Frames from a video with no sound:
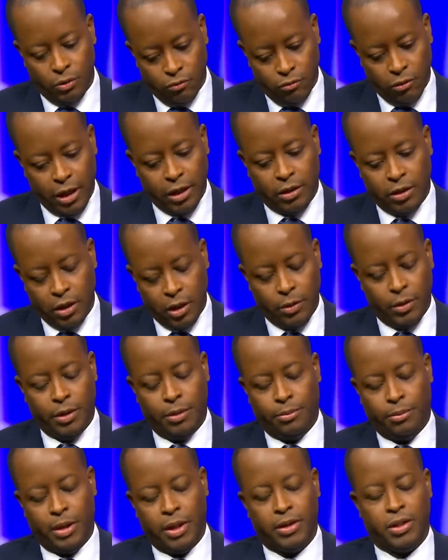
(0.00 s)
right now in the
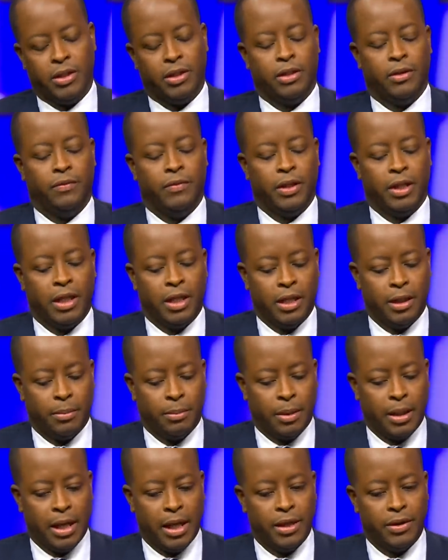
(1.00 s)
process of looking at
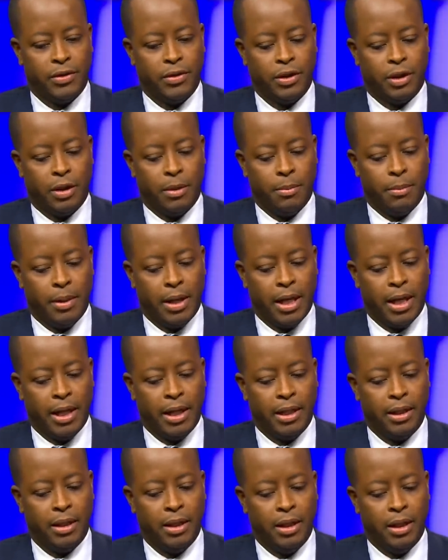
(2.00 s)
plans to
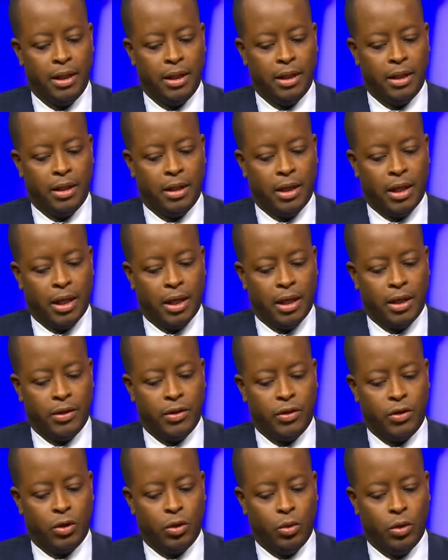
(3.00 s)
combine
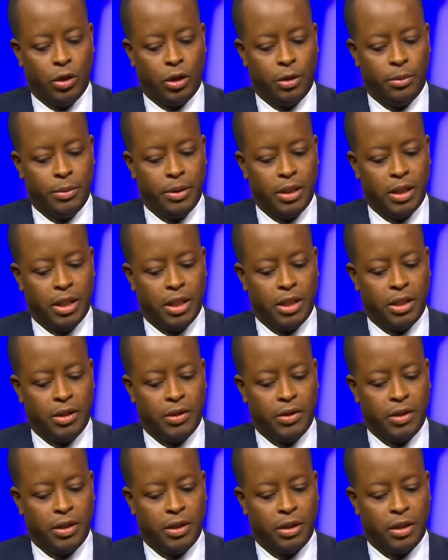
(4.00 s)
the School of
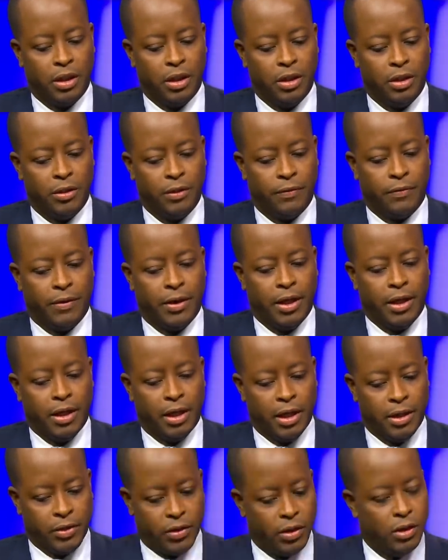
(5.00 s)
Communications and the College of Fine
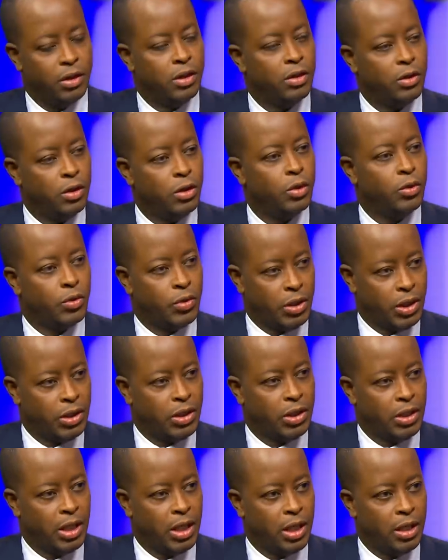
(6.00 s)
Arts in a new
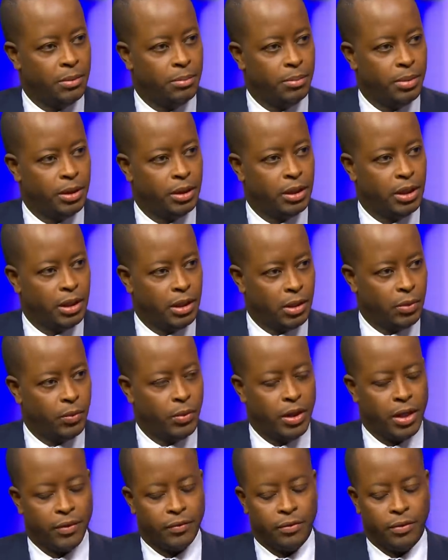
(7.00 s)
state-of-the-art building that
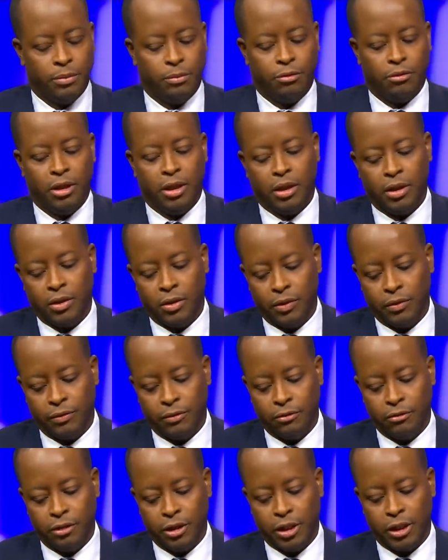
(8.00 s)
we have to bring to
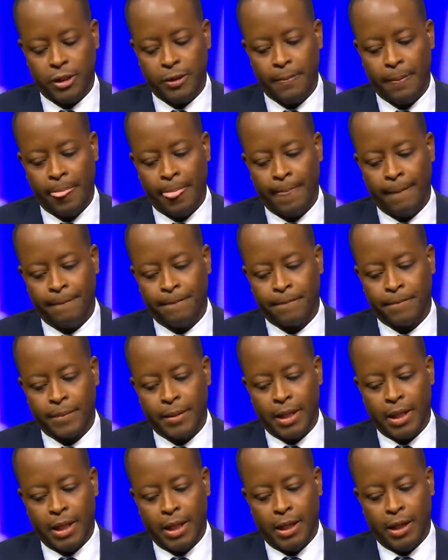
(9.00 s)
fruition.
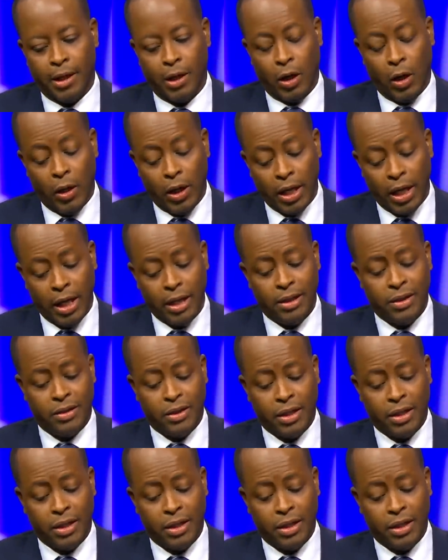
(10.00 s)
And the